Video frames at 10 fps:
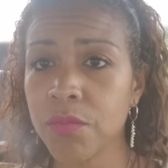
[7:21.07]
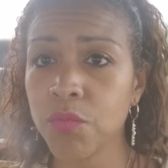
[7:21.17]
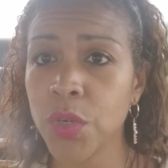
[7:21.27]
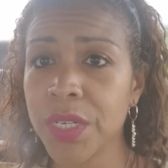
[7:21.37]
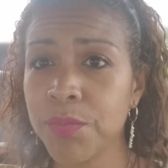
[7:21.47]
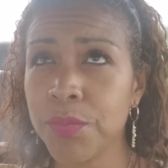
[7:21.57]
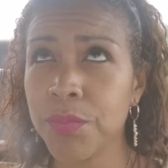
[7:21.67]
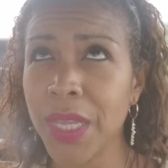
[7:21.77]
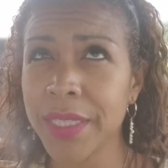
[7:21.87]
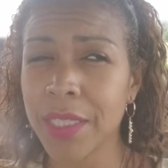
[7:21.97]
when
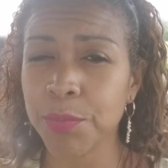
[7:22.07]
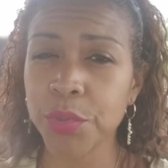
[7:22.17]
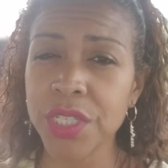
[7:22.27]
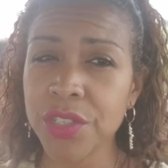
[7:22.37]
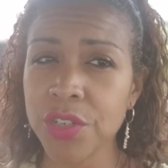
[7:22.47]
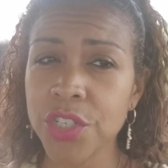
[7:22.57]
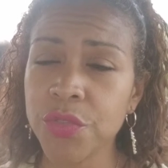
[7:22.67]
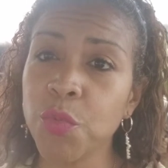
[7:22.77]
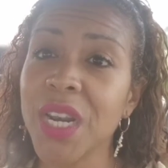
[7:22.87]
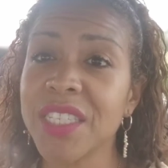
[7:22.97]
like the
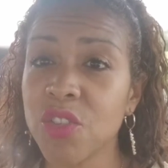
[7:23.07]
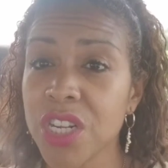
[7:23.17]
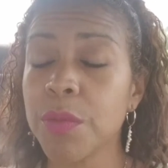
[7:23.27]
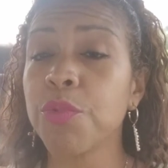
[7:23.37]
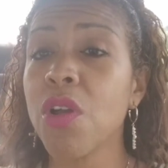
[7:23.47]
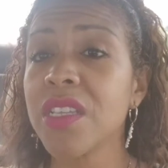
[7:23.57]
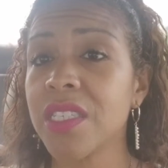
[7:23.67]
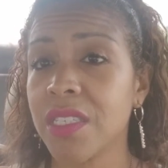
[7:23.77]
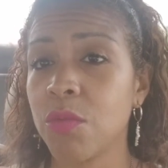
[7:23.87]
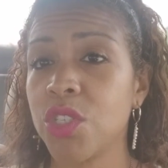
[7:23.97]
pre-surgery, when I started the
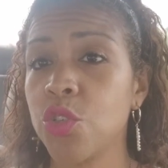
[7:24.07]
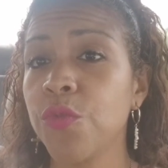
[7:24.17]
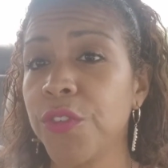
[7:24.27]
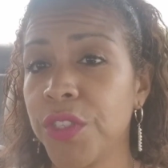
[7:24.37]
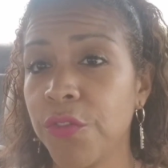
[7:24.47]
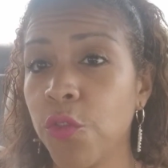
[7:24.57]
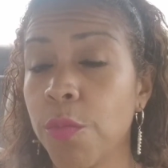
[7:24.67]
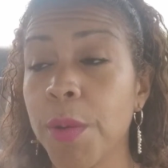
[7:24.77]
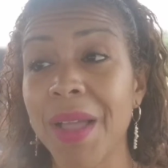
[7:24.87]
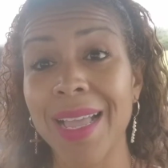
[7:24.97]
process, I was 254,
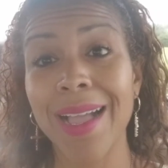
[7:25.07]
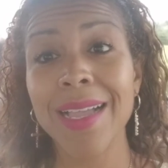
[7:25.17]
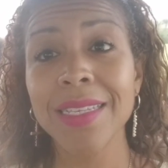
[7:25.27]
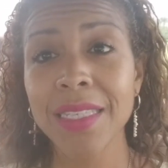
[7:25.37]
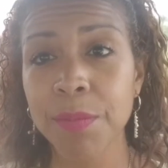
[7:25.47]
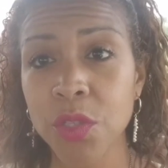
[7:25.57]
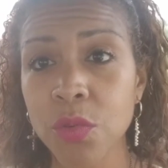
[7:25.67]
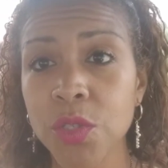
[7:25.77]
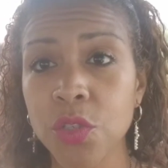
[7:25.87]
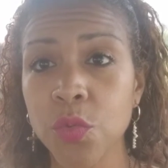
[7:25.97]
but my highest I
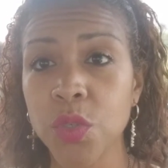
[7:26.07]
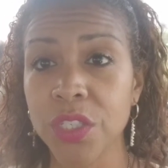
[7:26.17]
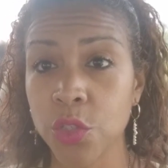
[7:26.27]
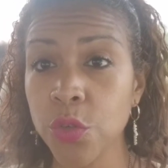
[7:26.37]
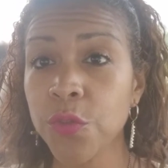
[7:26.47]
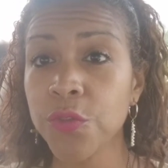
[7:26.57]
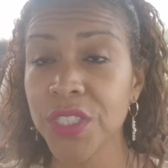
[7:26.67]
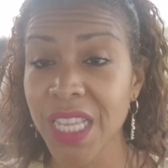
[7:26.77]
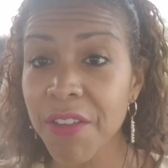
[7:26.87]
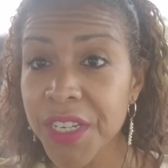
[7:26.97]
ballooned to was
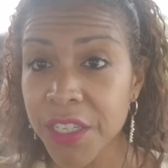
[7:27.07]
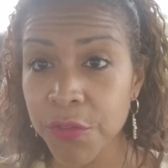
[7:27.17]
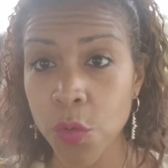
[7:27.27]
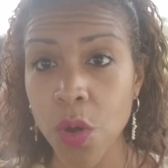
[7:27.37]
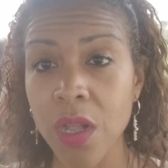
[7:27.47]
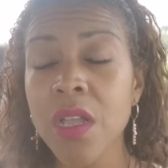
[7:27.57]
274.